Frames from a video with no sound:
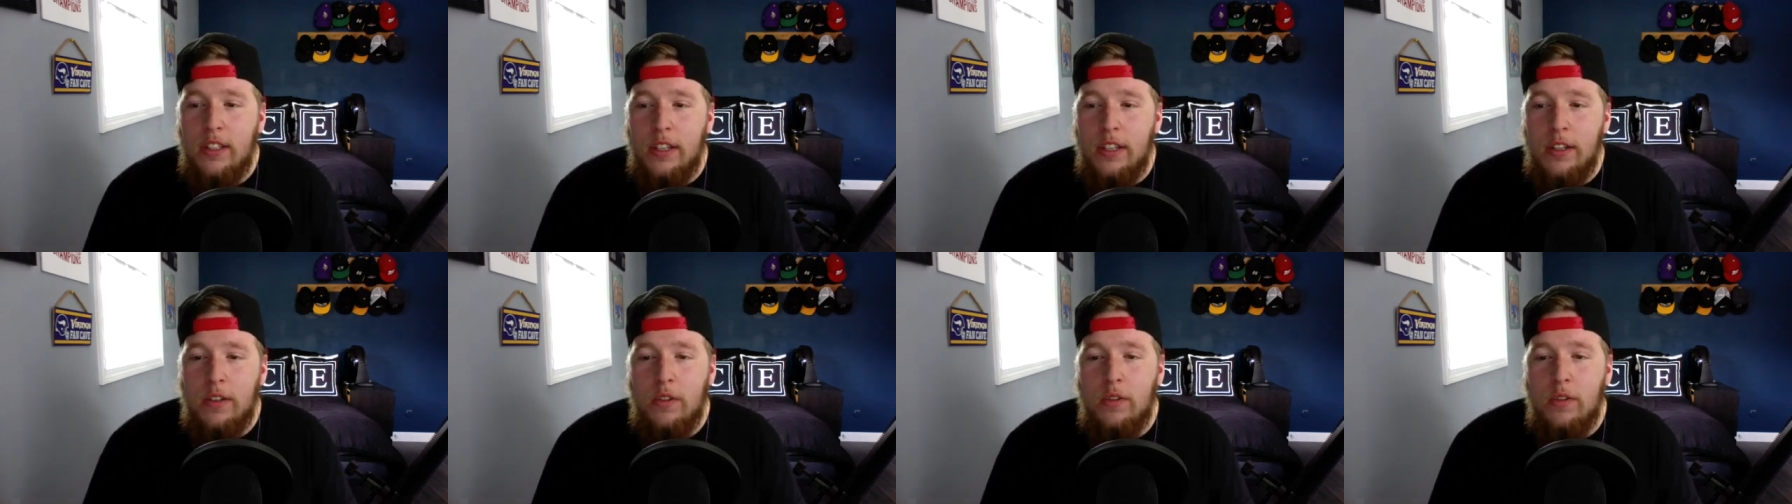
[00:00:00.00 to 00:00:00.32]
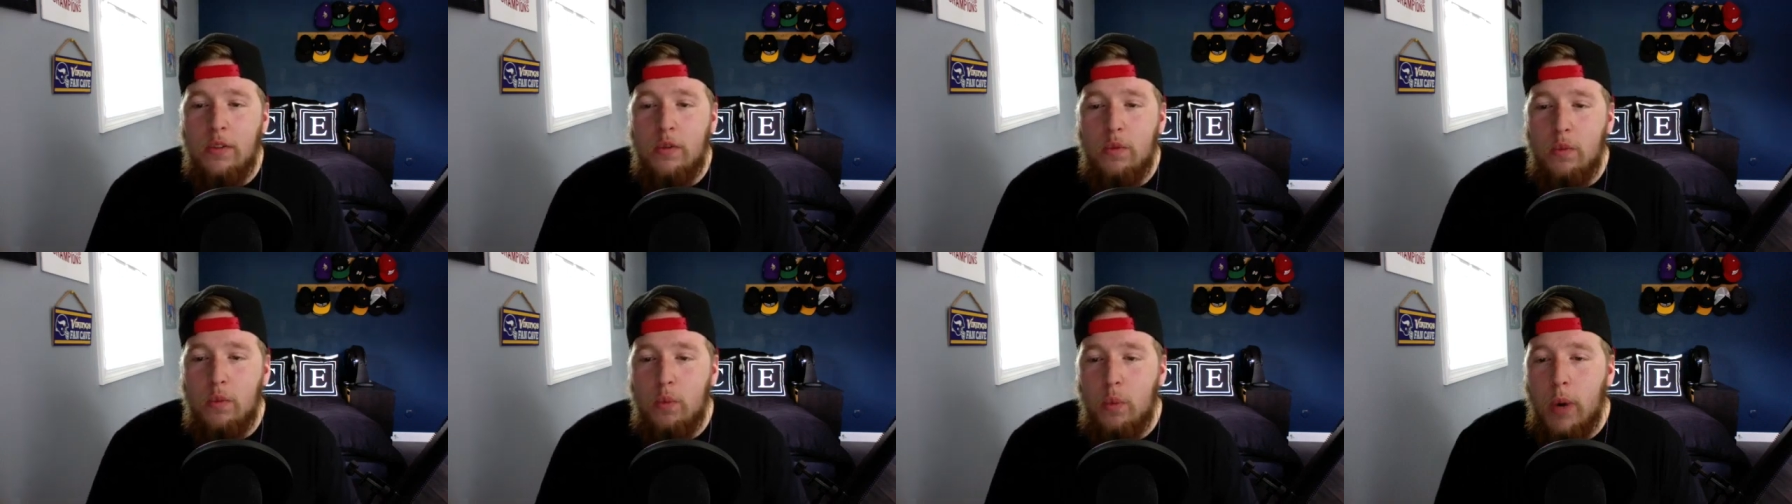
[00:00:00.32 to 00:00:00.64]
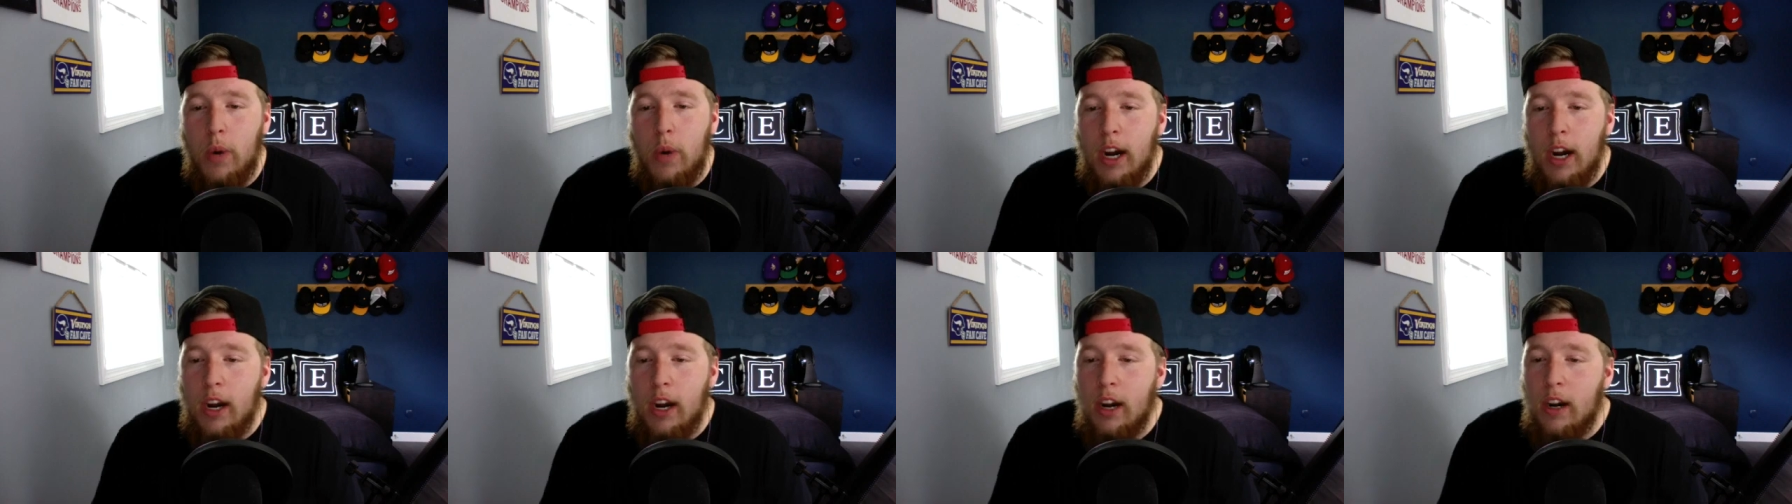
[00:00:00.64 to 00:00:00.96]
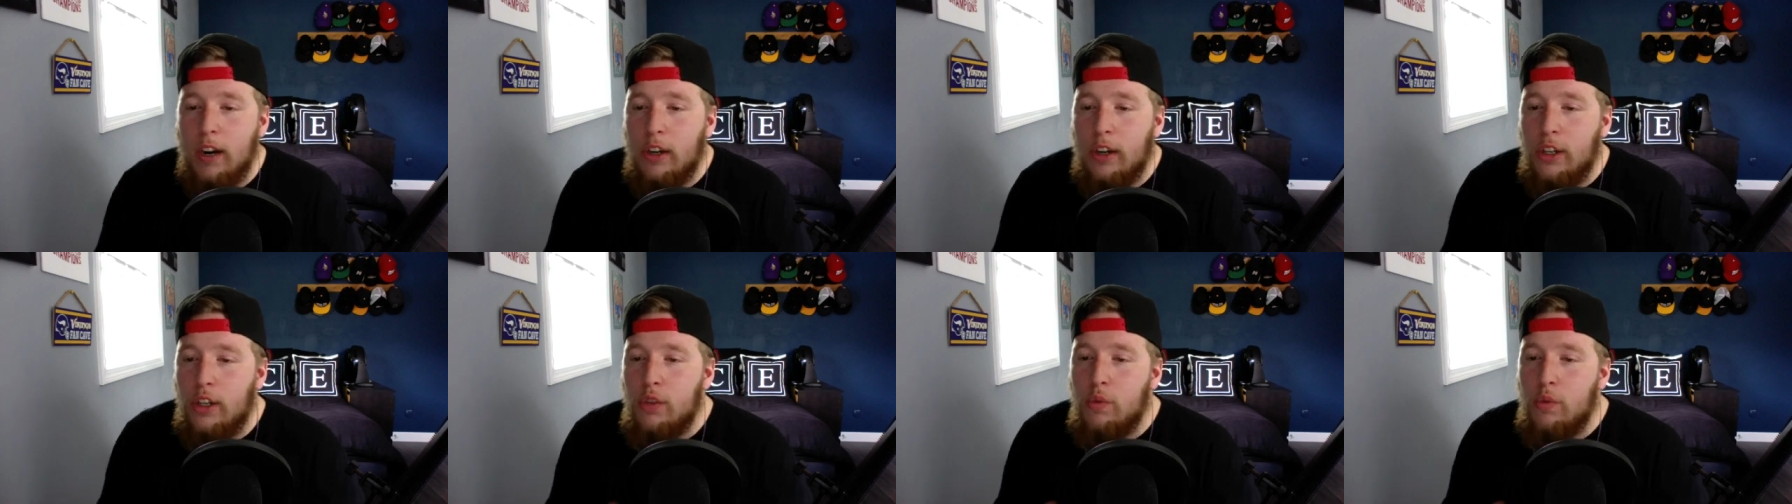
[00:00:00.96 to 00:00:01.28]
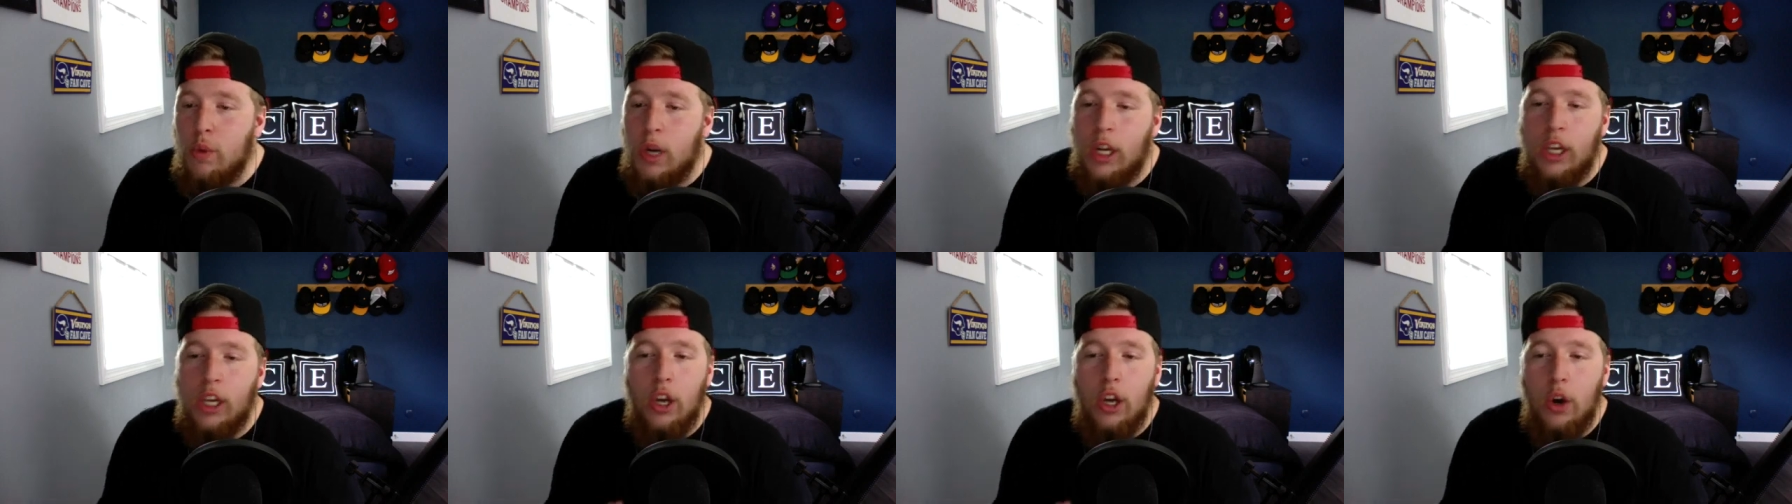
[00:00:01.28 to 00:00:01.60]
and where do you
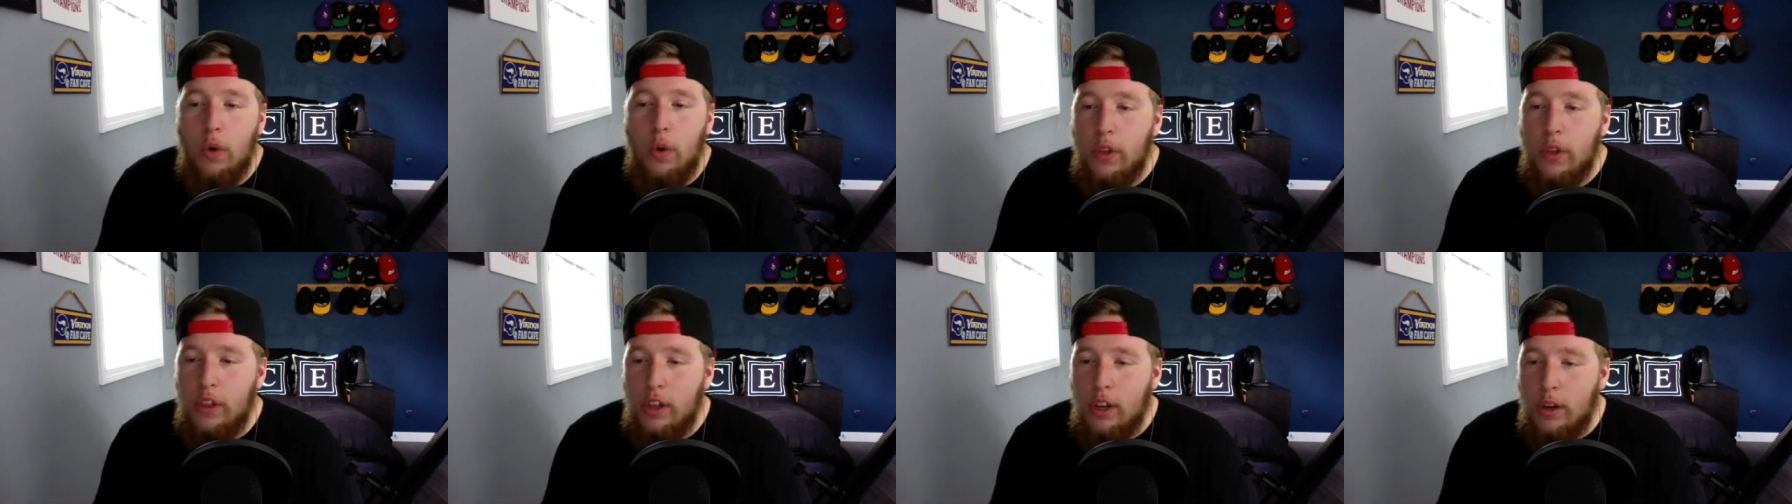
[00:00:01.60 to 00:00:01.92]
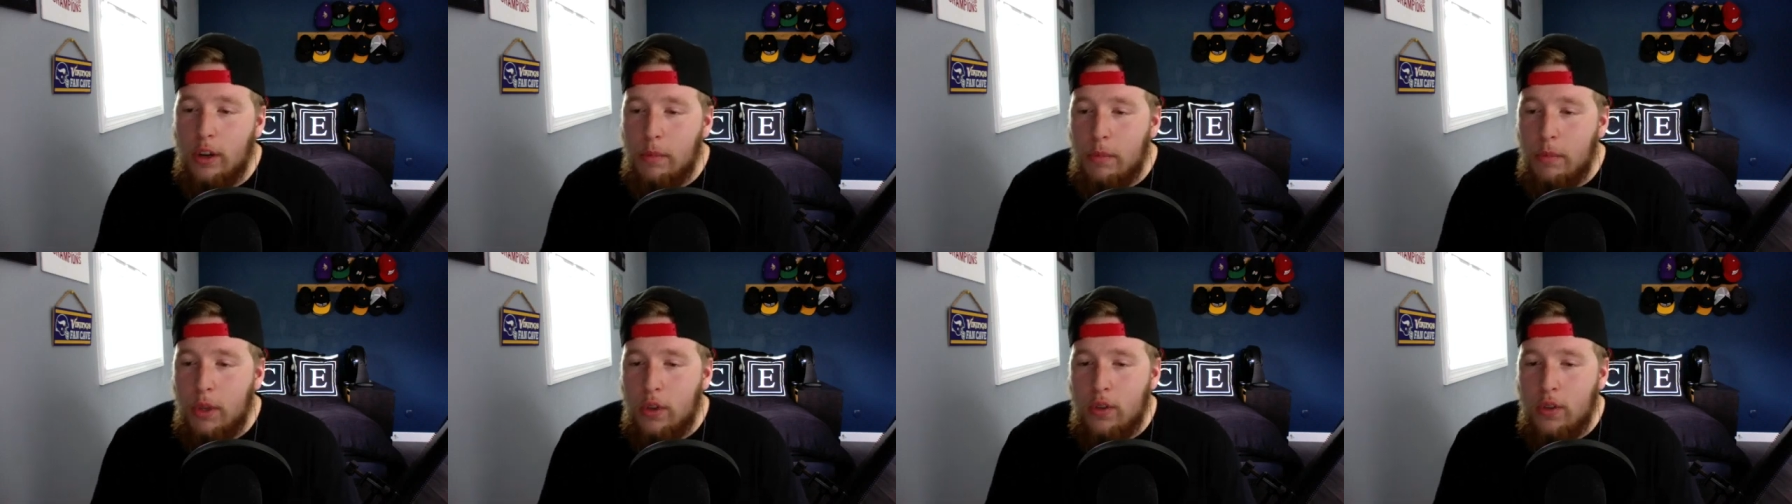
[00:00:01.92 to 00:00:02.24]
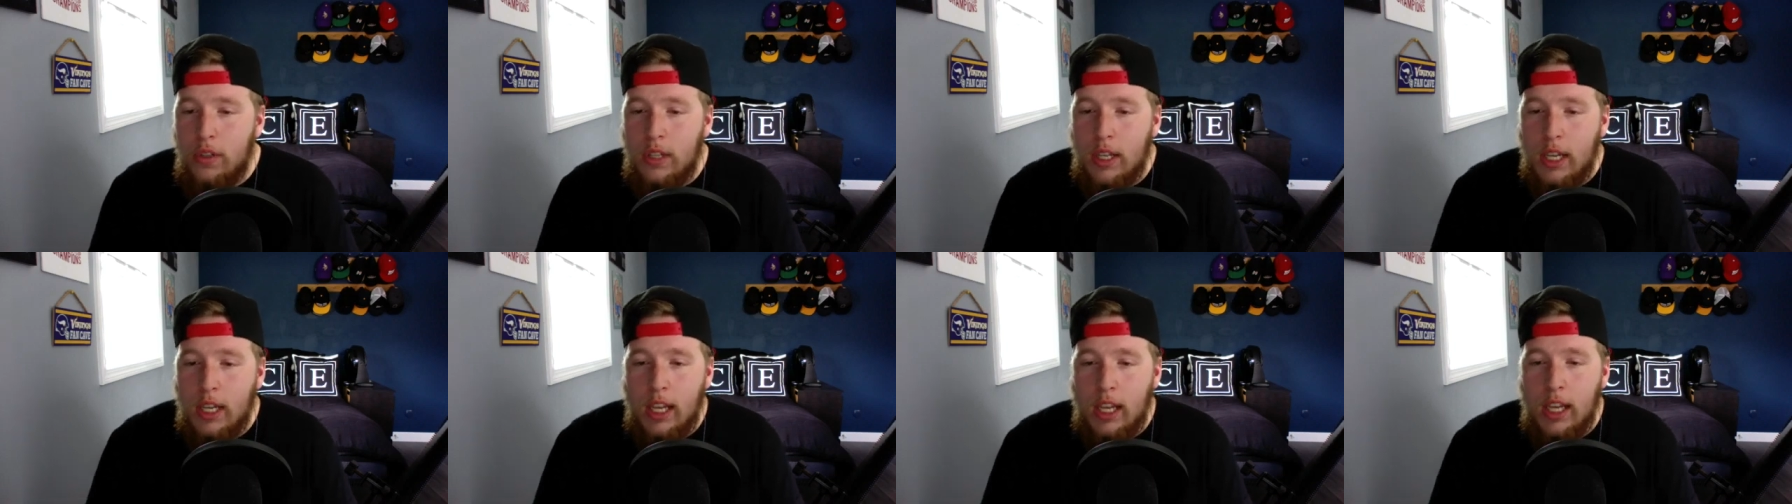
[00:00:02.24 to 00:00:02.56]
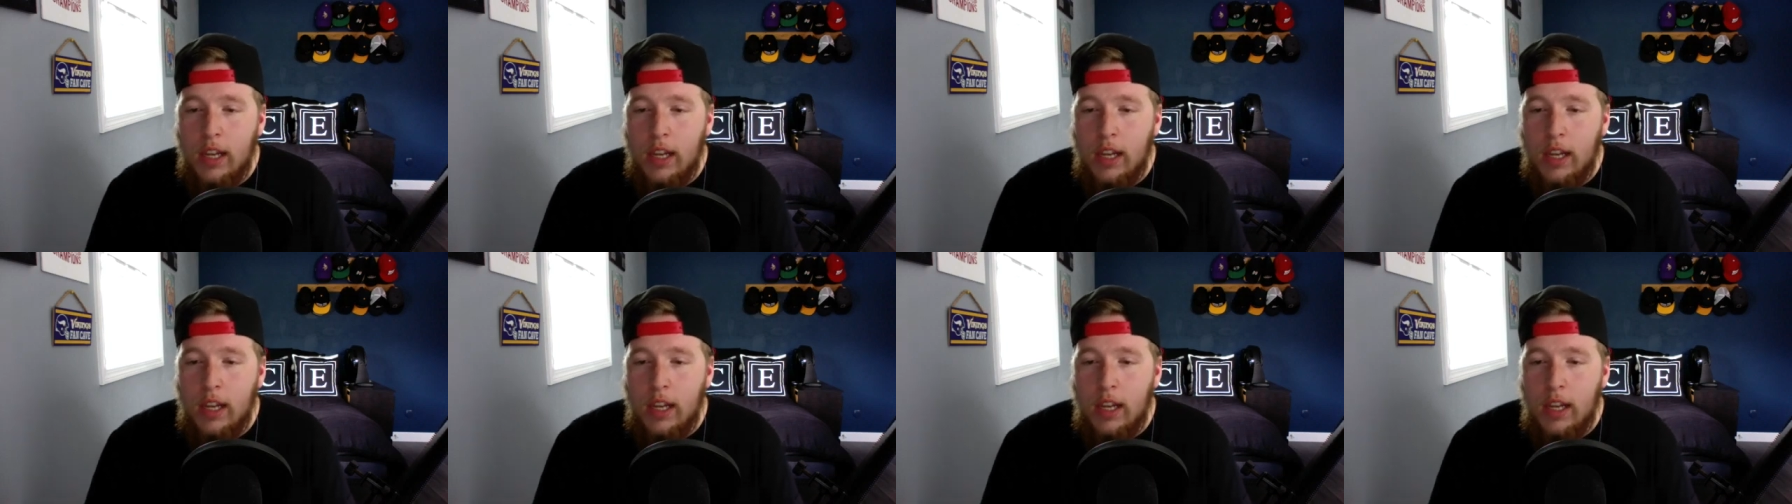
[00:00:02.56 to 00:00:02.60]
want to go with your music,